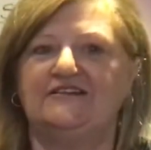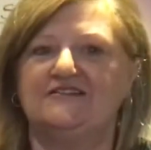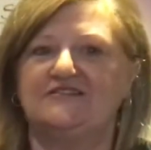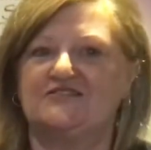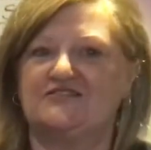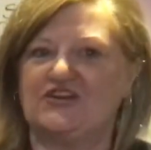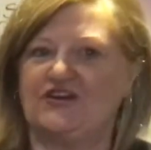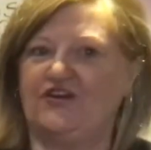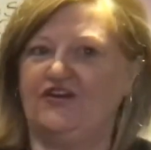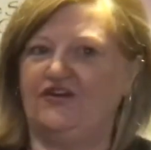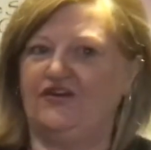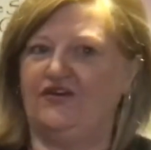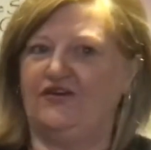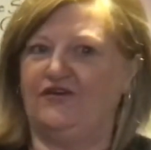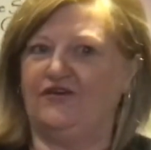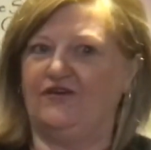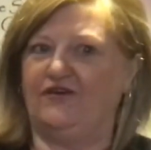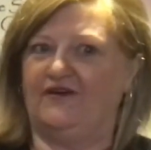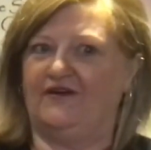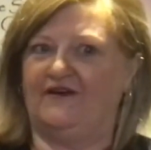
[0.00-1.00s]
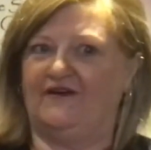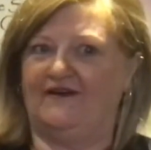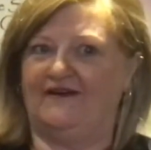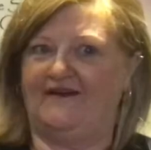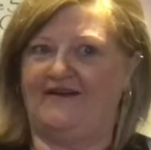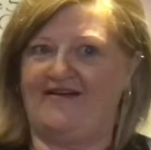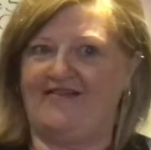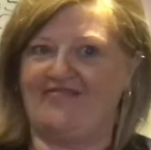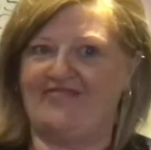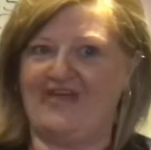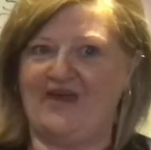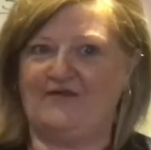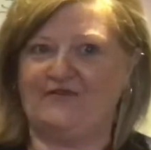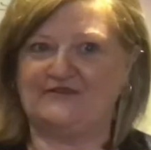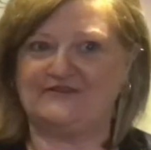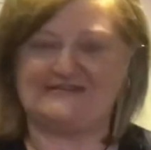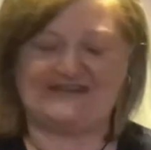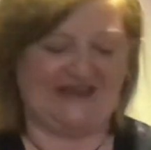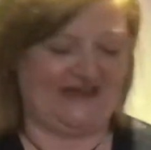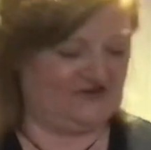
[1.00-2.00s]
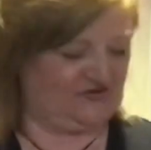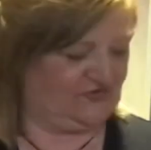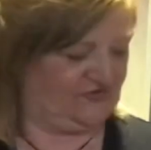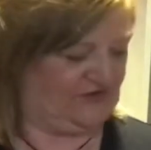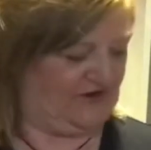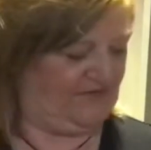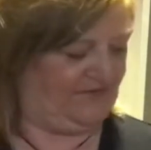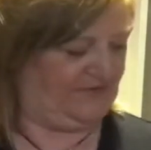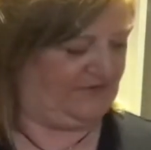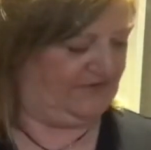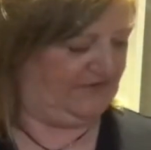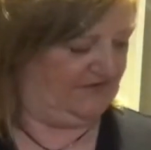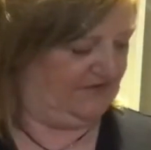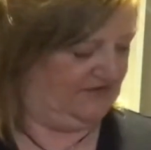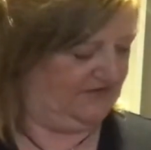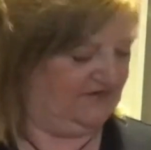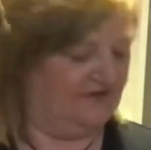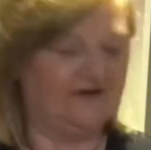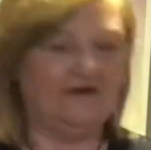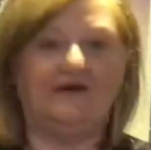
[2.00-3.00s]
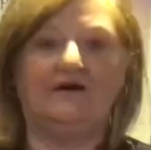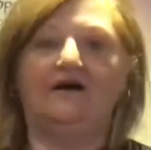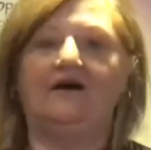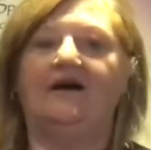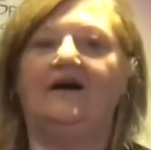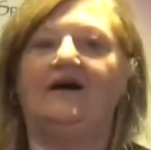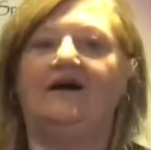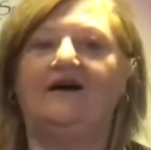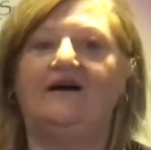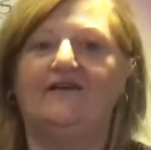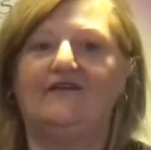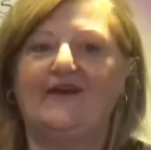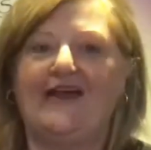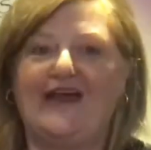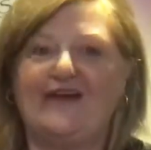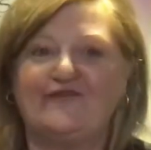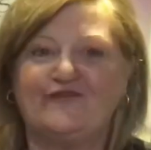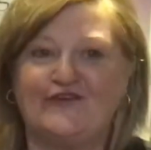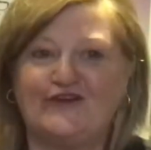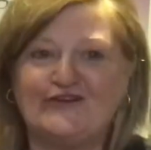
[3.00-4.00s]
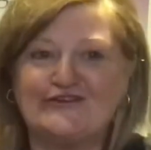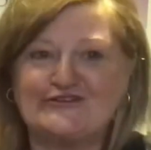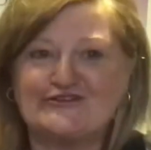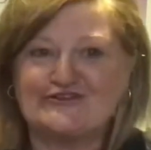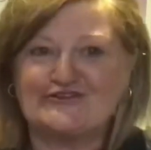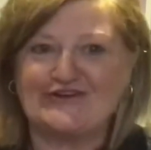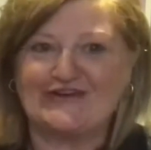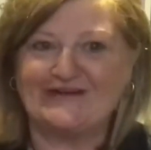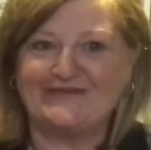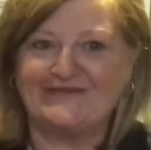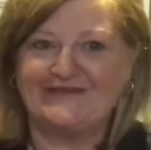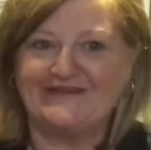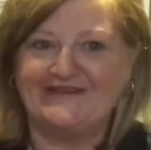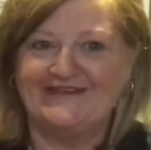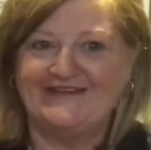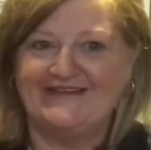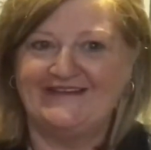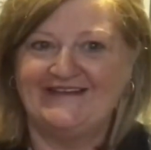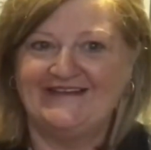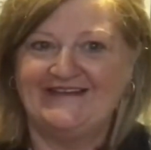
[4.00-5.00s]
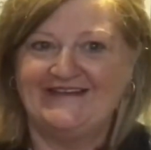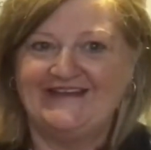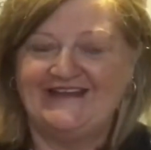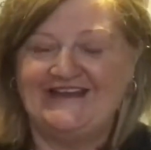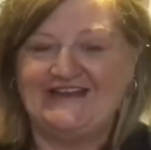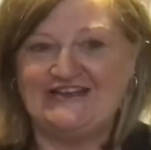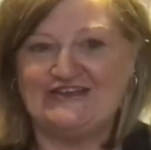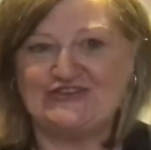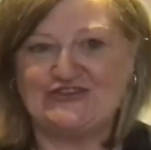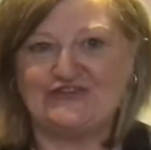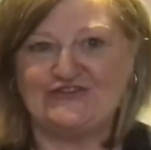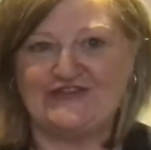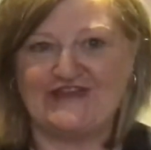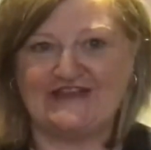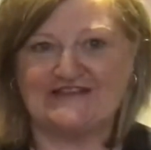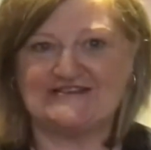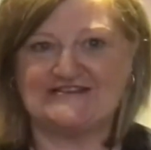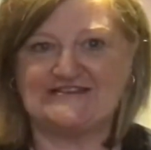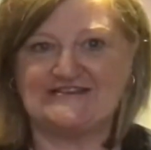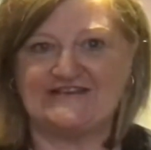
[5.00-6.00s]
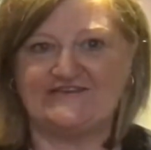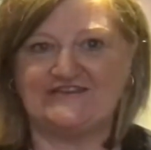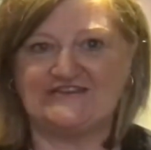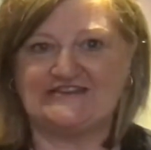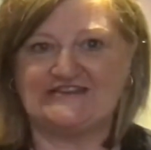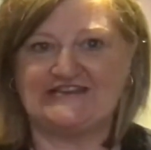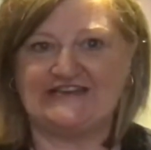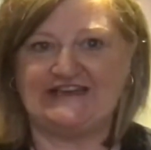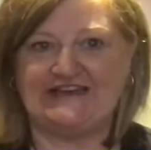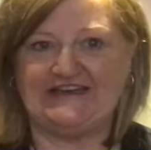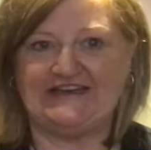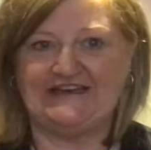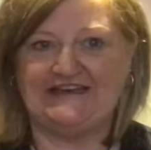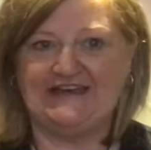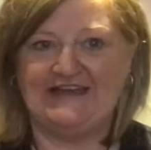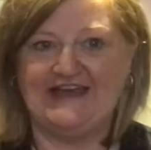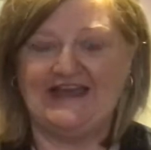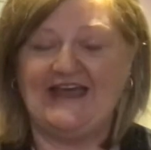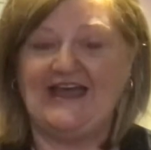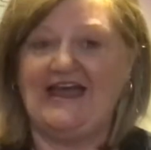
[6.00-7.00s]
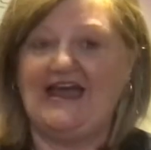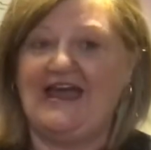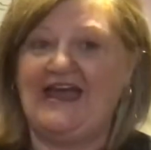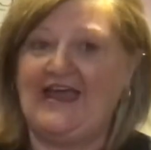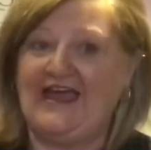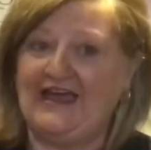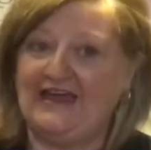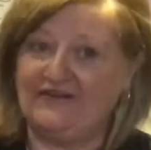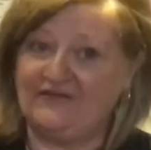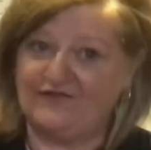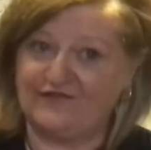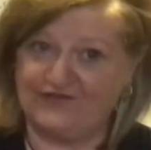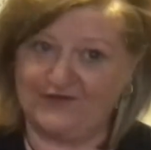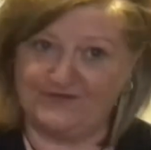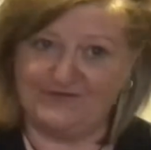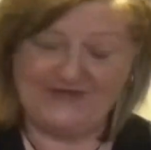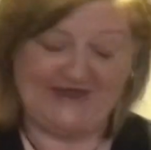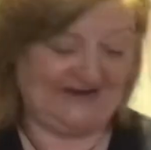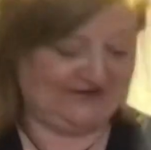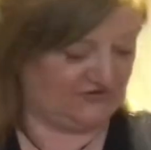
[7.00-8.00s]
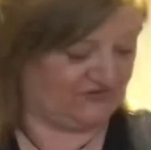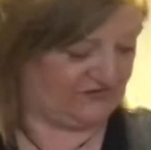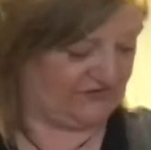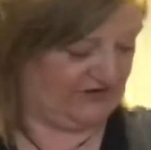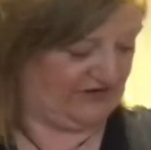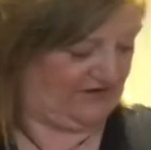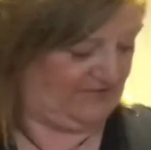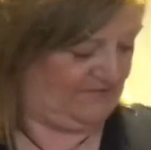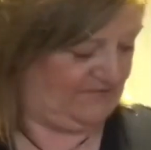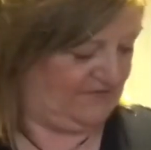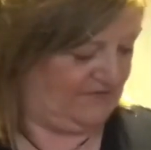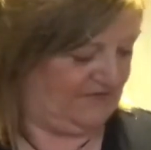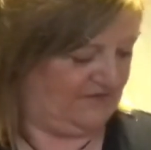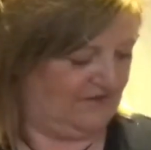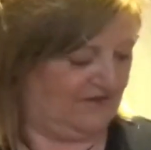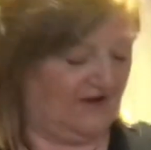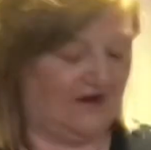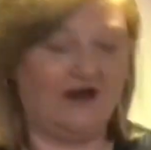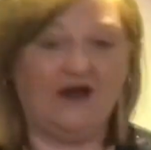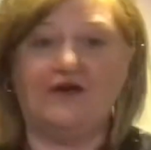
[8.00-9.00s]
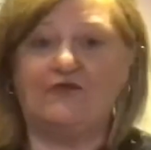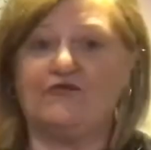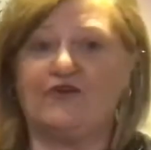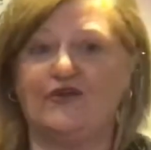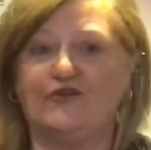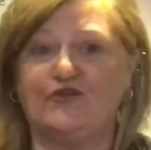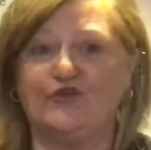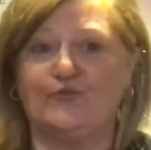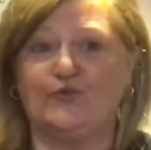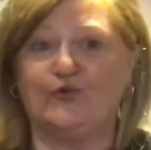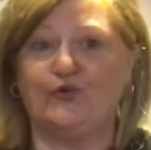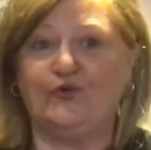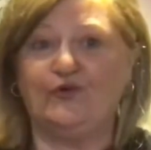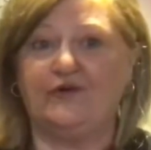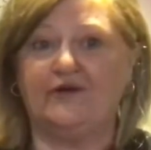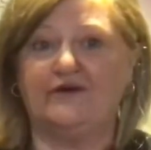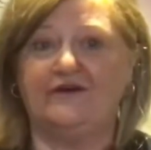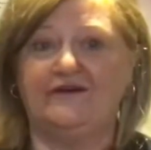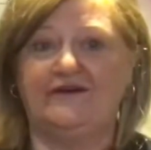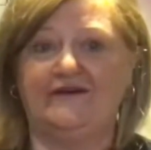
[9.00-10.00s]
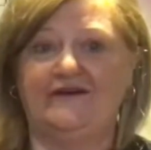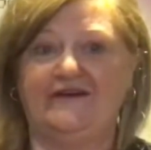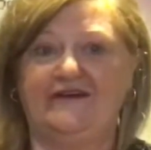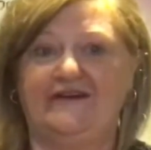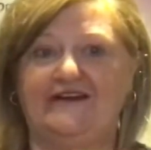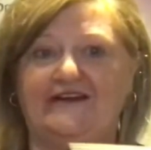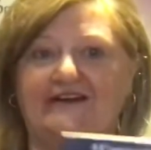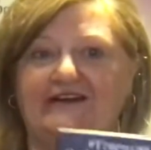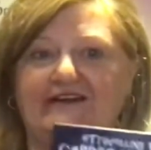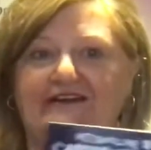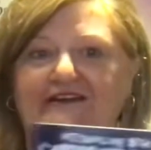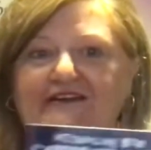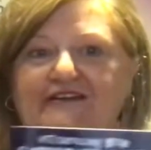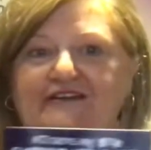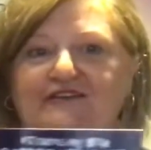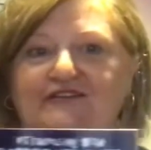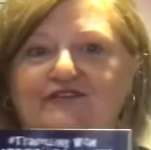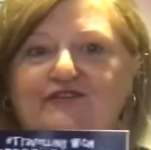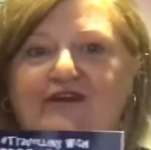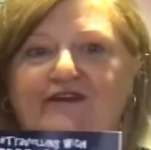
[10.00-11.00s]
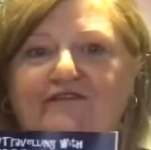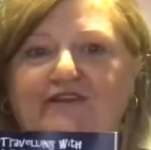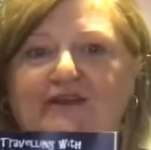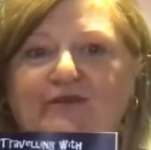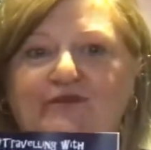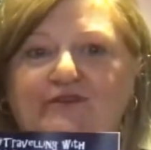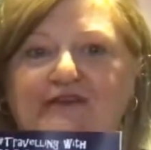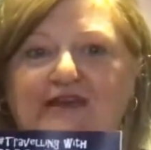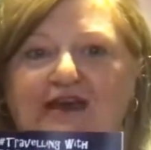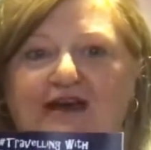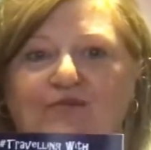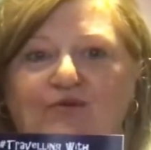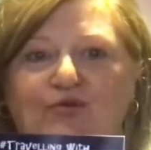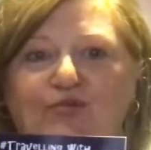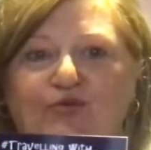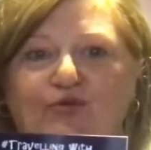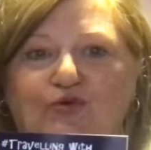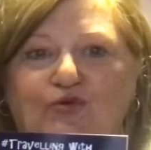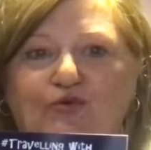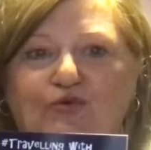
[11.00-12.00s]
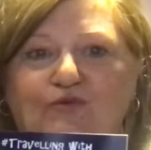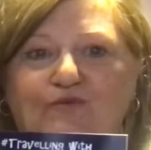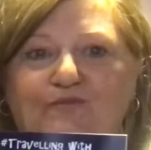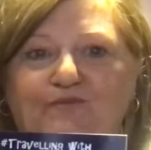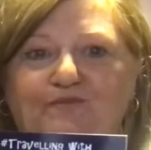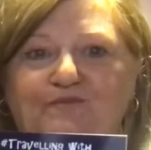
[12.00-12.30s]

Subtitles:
So that was our trip, our first trip in 2017. And from that trip, I wrote the book, Travelling with Cardboard Paul.